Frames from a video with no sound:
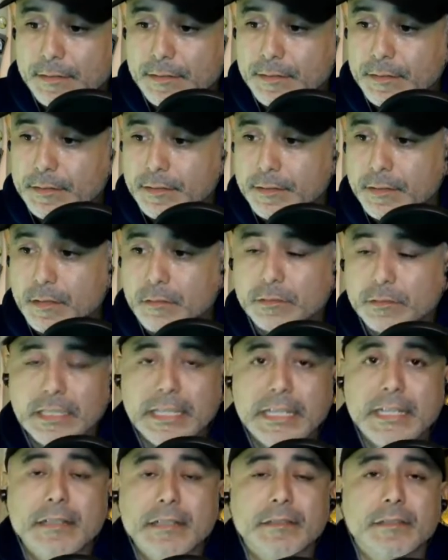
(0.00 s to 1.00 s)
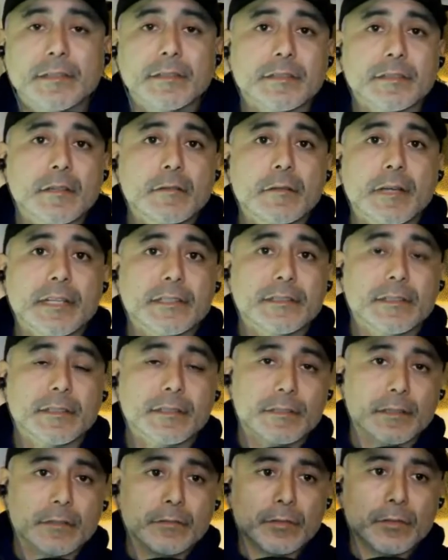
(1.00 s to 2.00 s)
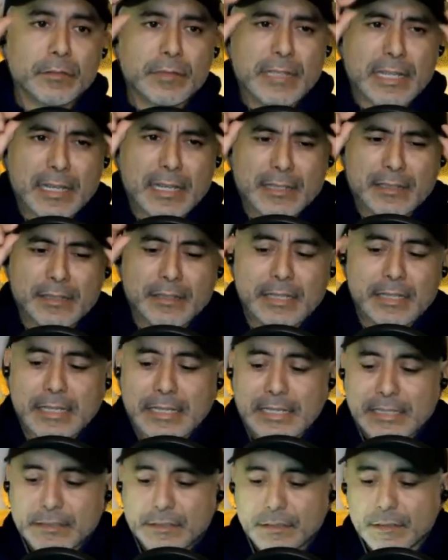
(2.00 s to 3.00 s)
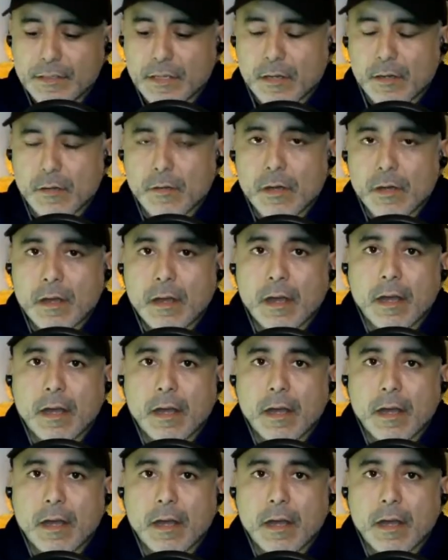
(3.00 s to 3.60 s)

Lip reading: There's no links. There's no extras, no doodads, you know,